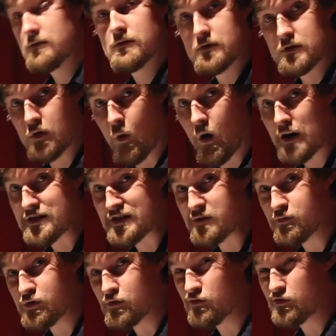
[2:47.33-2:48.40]
it's quite
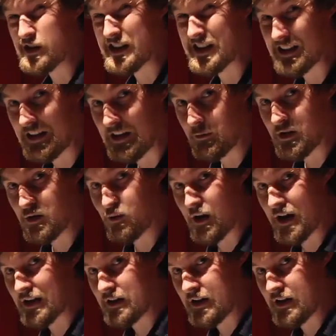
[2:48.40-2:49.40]
simple really when you break it